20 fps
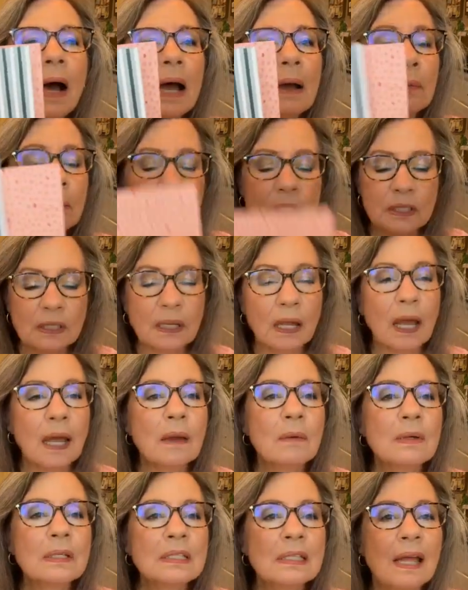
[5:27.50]
I wish
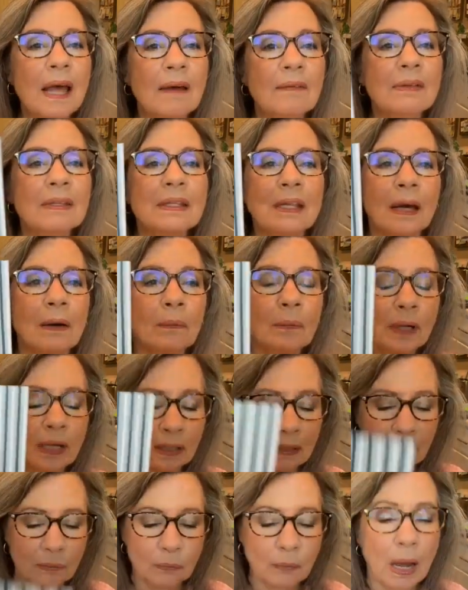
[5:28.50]
I was having that
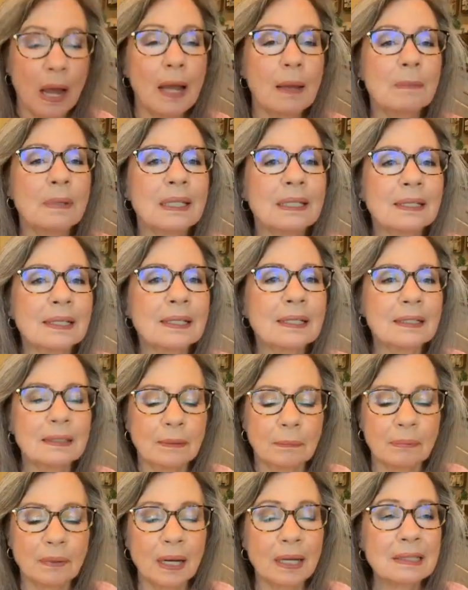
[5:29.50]
weather. I'm in
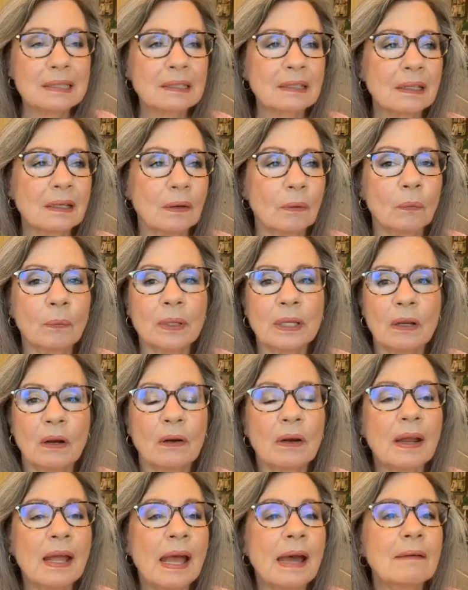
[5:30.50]
Lincoln, Nebraska, and we
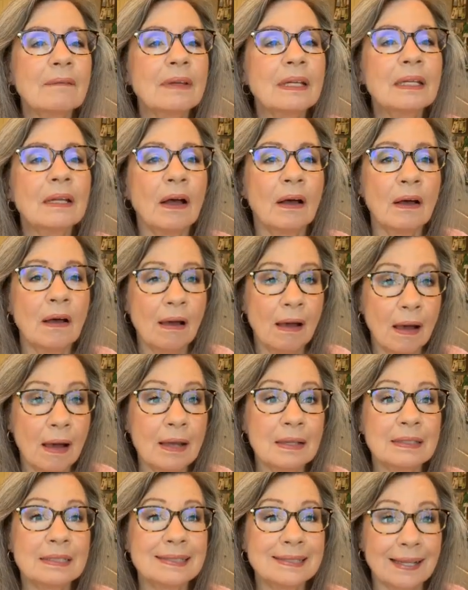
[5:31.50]
are having a
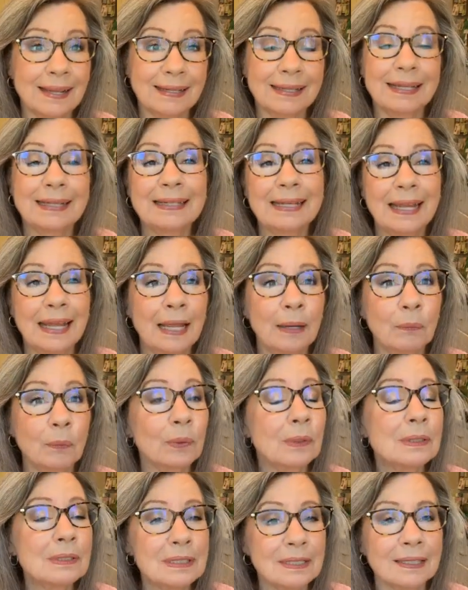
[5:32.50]
hot, sunny day.
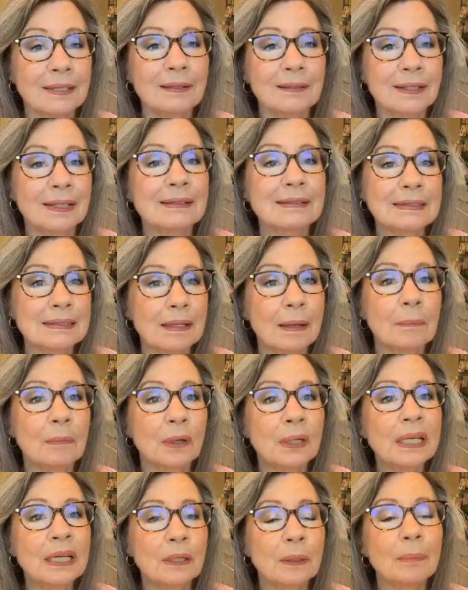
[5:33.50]
We're still in
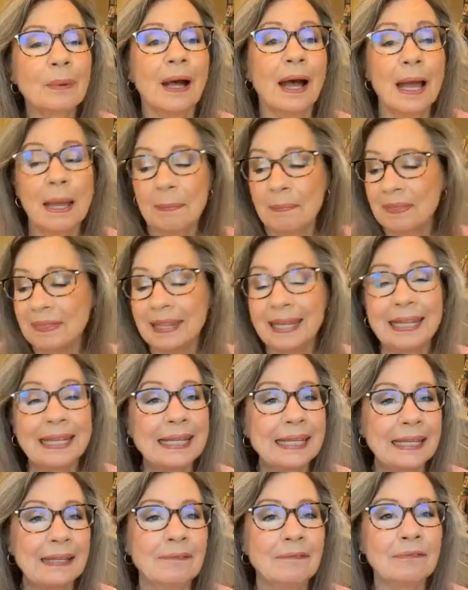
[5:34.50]
summer here, but I'm
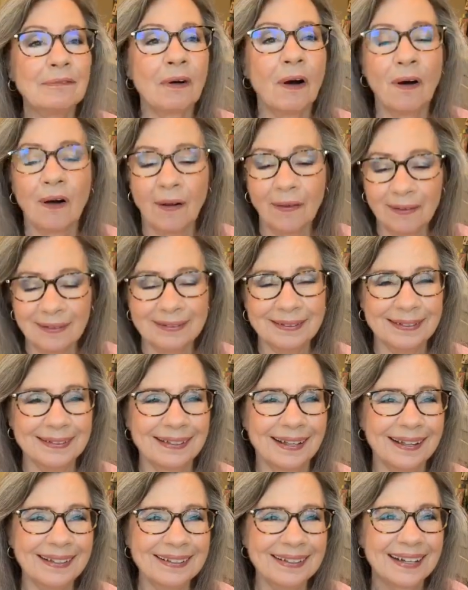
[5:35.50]
thinking fall.